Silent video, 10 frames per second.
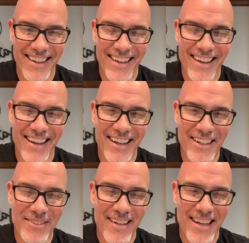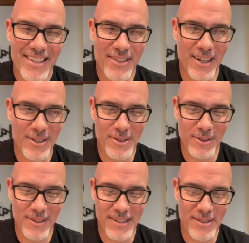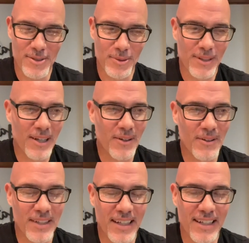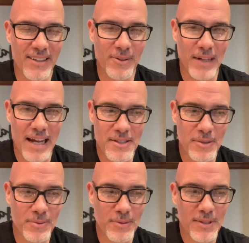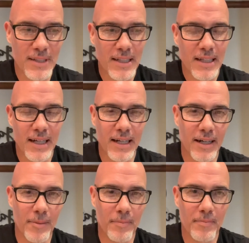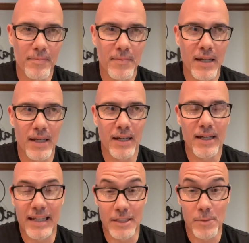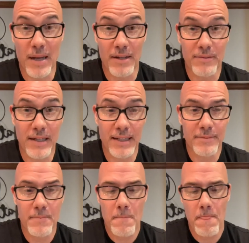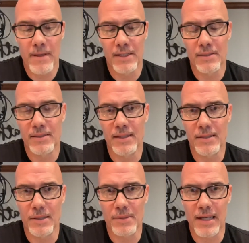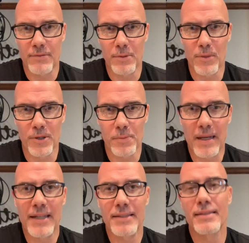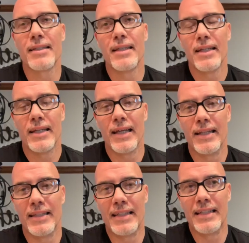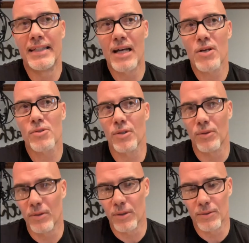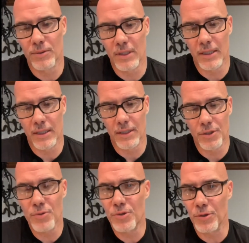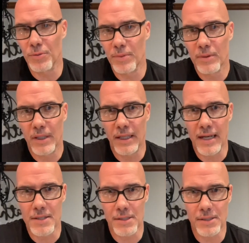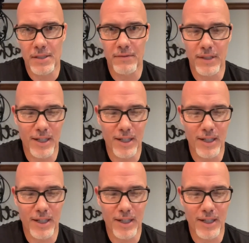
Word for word: Uh, you can also listen to it on, uh, on iTunes um, uh, and Spotify. It's The Sales Life with Marsh Buice. And then also on uh, YouTube and IGTV.